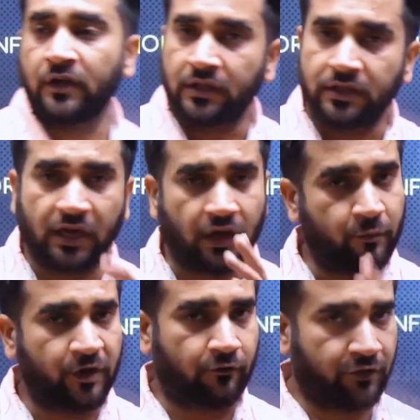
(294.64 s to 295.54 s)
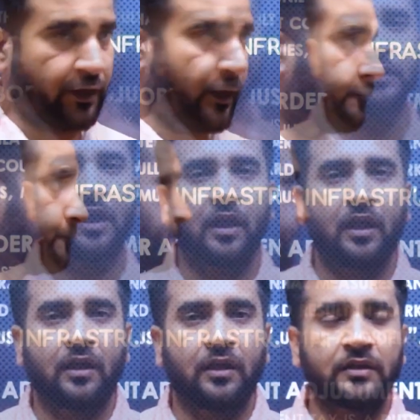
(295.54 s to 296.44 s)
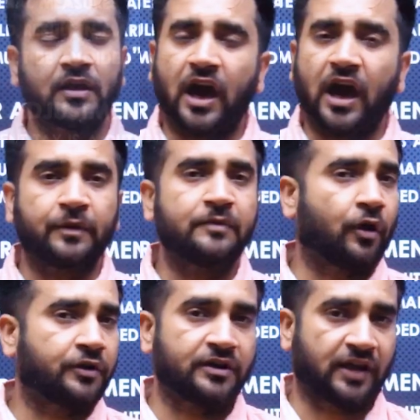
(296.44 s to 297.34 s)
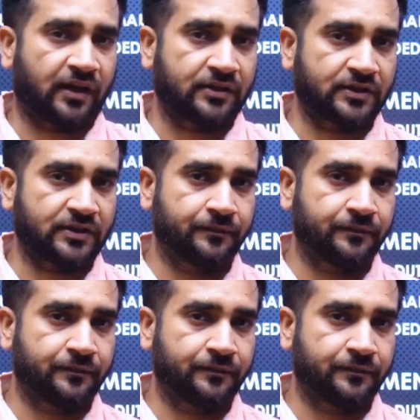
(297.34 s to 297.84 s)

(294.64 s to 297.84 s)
the government of India. The carbon border tax.